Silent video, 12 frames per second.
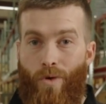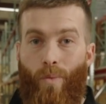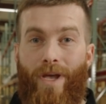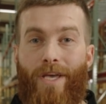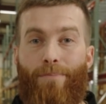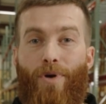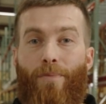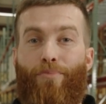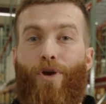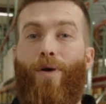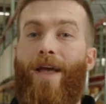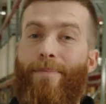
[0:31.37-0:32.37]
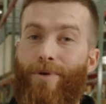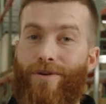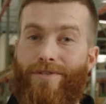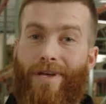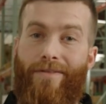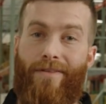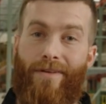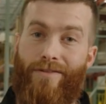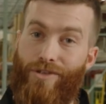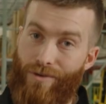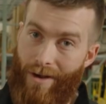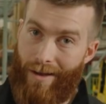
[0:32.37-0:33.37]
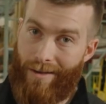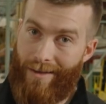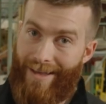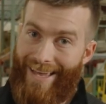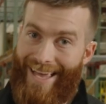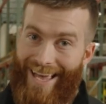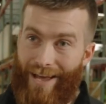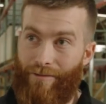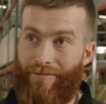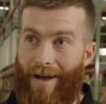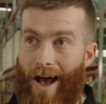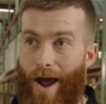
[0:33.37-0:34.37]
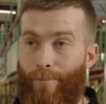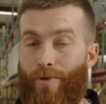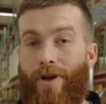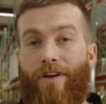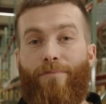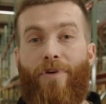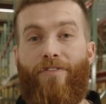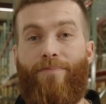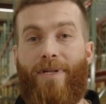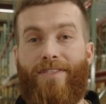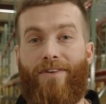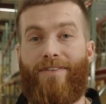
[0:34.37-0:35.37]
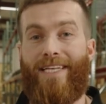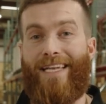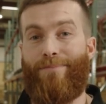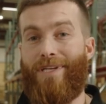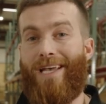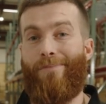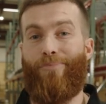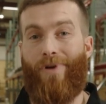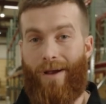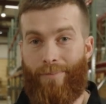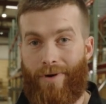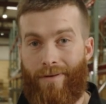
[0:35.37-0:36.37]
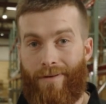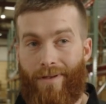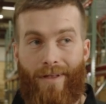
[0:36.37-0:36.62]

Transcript: we can put prohibitors on the truck if operator movements are deemed improper.